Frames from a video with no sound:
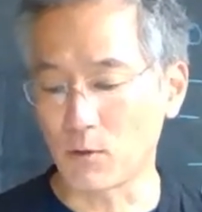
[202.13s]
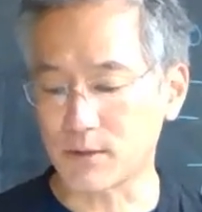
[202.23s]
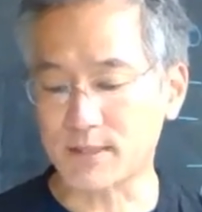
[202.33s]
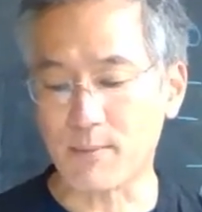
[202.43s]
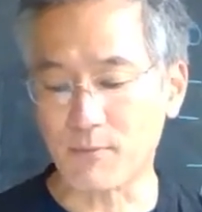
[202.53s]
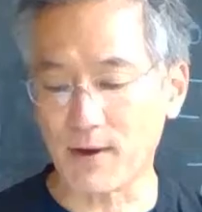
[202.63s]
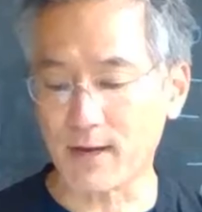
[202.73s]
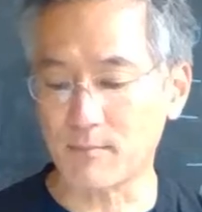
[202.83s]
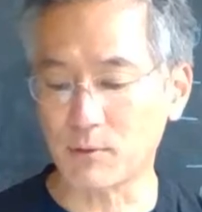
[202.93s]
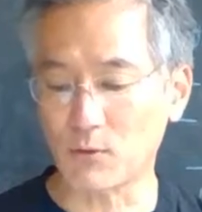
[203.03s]
Separate
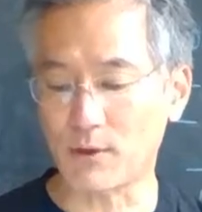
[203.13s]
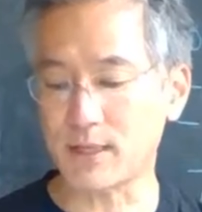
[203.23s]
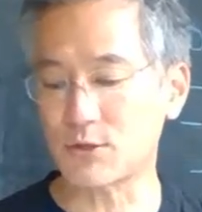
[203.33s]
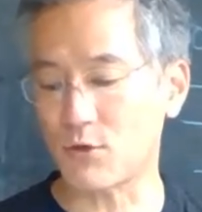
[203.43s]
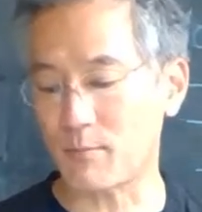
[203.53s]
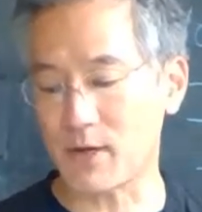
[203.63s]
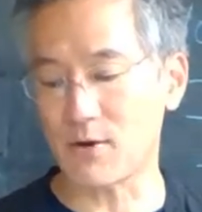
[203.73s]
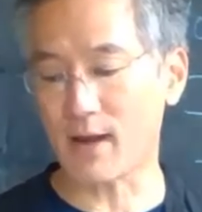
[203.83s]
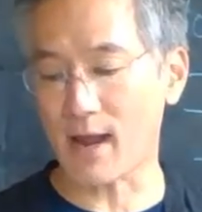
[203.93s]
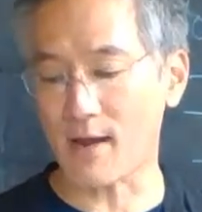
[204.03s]
employees who appear
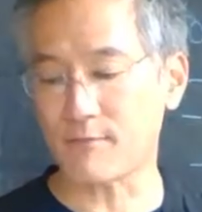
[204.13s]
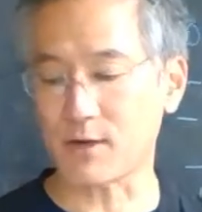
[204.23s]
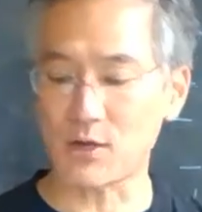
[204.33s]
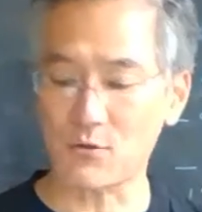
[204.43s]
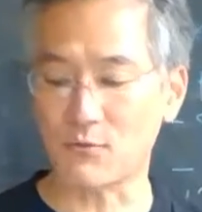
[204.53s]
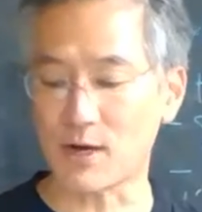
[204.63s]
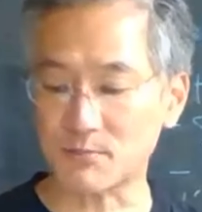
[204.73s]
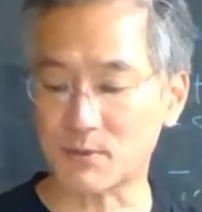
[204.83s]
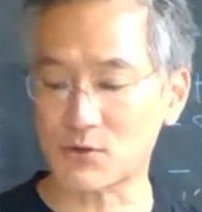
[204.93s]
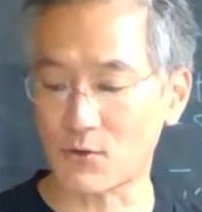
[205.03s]
to have acute
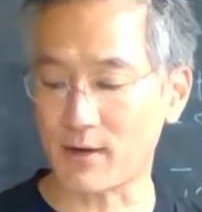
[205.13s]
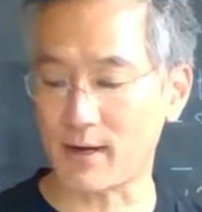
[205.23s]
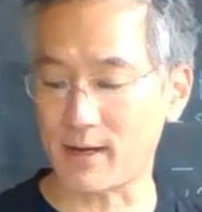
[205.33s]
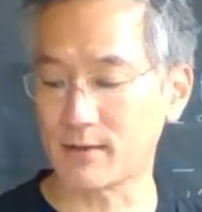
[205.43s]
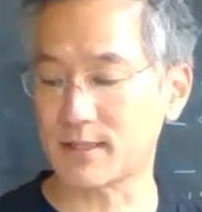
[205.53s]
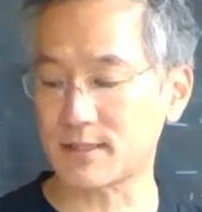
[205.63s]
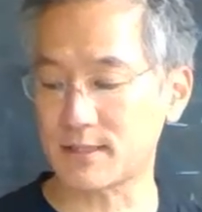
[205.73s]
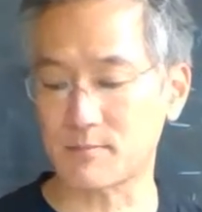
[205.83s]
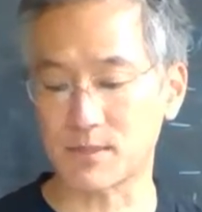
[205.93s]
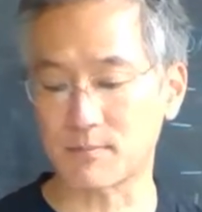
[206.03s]
respiratory illness
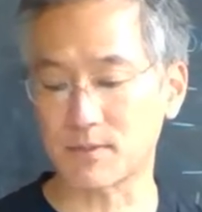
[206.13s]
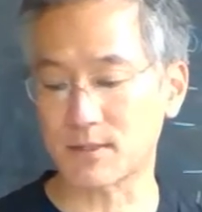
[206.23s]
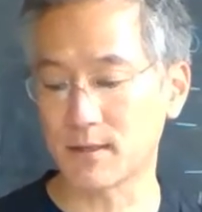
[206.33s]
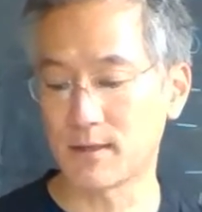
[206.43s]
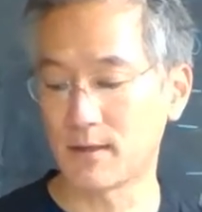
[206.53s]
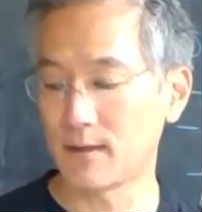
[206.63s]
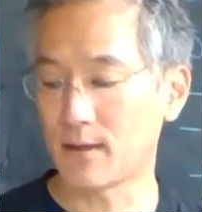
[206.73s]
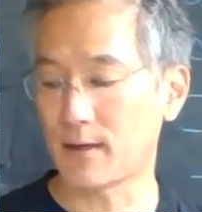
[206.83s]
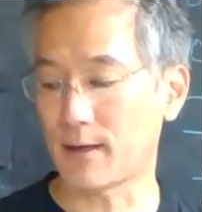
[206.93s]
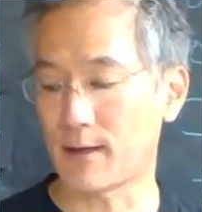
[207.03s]
symptoms
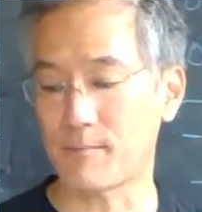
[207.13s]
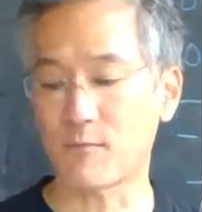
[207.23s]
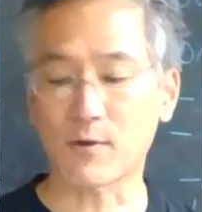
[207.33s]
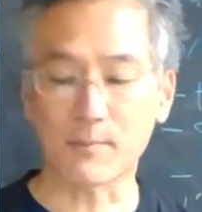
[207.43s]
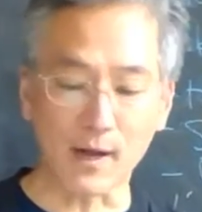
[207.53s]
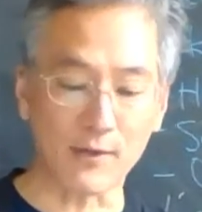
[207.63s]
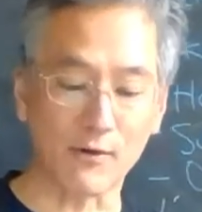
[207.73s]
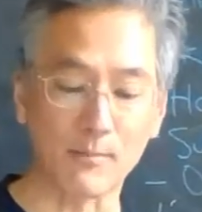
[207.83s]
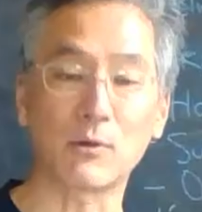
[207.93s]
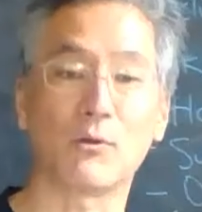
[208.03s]
from other
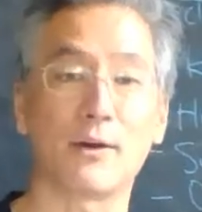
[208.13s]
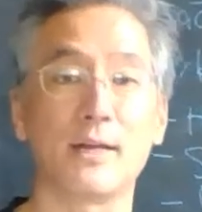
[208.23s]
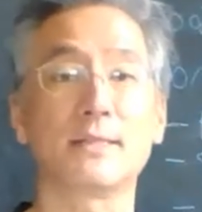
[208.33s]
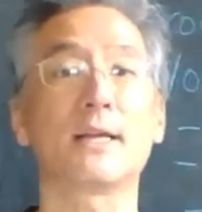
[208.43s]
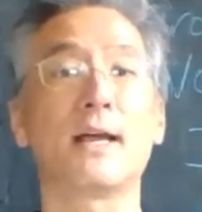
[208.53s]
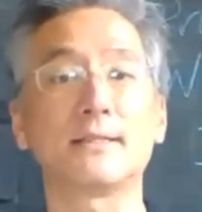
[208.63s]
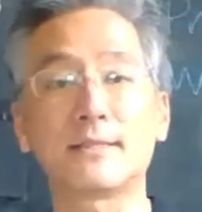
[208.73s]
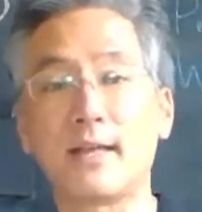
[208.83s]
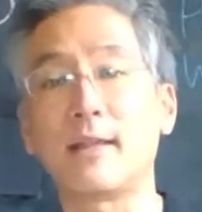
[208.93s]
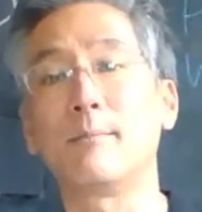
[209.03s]
employees and
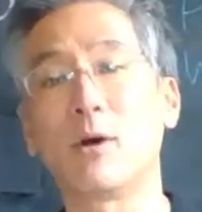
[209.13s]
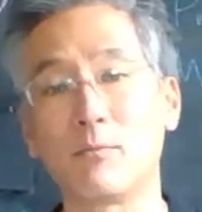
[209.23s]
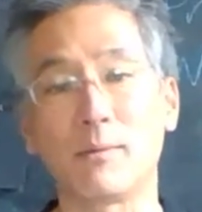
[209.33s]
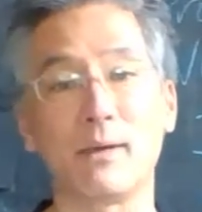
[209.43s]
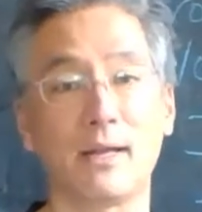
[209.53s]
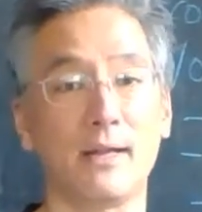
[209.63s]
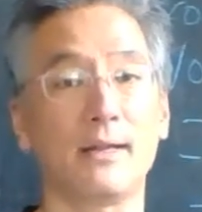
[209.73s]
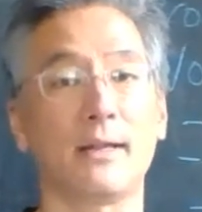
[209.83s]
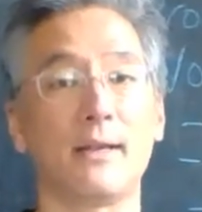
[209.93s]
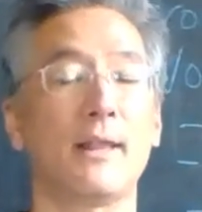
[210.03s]
send them home immediately.